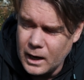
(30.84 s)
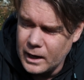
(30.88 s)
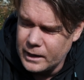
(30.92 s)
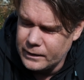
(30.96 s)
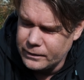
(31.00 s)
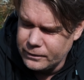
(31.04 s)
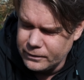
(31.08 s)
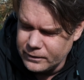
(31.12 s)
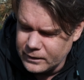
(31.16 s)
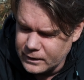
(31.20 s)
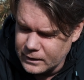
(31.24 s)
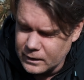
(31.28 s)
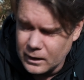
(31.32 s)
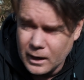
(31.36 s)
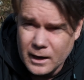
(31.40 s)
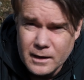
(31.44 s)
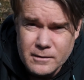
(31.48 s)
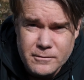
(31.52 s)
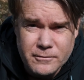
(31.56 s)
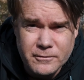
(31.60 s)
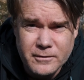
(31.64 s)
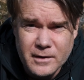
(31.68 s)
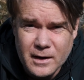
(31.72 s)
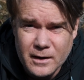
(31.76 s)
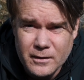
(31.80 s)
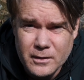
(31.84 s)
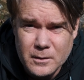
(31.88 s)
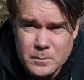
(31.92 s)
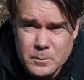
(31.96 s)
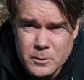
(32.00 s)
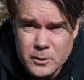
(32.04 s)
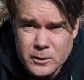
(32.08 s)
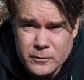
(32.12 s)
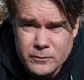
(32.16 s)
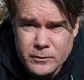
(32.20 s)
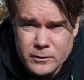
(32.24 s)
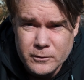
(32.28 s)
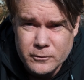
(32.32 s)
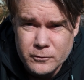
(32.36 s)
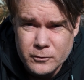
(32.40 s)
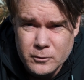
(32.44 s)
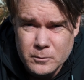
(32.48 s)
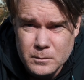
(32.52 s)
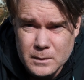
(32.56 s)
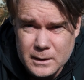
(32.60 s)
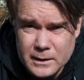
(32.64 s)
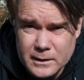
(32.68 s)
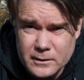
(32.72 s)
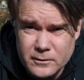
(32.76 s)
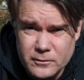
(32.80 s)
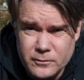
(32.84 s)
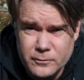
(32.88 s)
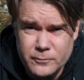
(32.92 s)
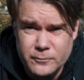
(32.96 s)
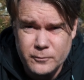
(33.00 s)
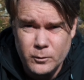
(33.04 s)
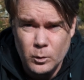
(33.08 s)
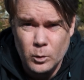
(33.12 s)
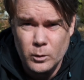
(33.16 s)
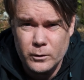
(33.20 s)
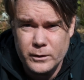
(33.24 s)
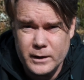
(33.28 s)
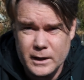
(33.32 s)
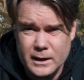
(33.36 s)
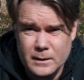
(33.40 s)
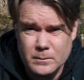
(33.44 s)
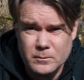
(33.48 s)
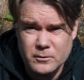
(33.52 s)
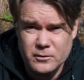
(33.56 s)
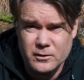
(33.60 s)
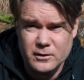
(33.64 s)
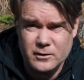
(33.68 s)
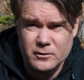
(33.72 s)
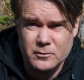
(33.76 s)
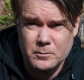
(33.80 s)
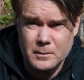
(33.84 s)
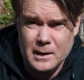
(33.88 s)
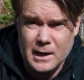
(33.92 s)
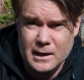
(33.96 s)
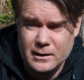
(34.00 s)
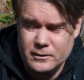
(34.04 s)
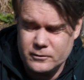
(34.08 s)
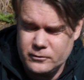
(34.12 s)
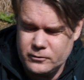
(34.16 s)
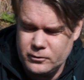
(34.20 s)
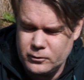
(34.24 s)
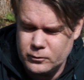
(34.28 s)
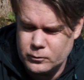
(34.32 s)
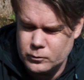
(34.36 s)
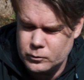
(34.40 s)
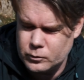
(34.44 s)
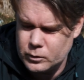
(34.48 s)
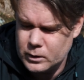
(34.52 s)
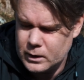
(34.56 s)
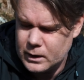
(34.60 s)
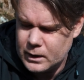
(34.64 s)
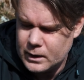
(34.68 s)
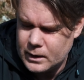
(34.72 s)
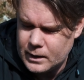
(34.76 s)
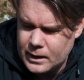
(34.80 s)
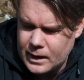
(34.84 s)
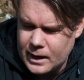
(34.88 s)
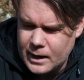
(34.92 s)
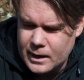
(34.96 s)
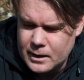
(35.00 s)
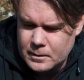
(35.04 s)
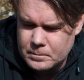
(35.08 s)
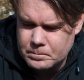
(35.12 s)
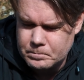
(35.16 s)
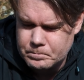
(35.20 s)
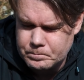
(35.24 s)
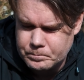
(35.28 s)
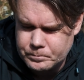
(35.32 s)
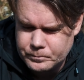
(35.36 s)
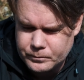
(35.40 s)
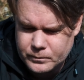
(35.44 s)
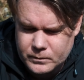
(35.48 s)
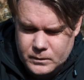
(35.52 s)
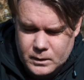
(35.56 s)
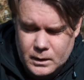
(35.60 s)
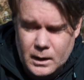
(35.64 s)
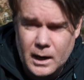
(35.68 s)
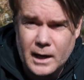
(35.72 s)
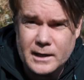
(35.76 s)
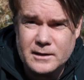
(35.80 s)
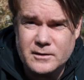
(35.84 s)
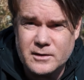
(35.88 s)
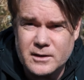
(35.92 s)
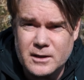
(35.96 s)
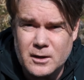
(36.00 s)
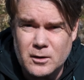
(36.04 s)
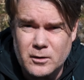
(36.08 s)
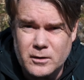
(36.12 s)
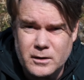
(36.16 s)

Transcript: I think I found the perfect zoom lens for the M six Mark two. Um, I did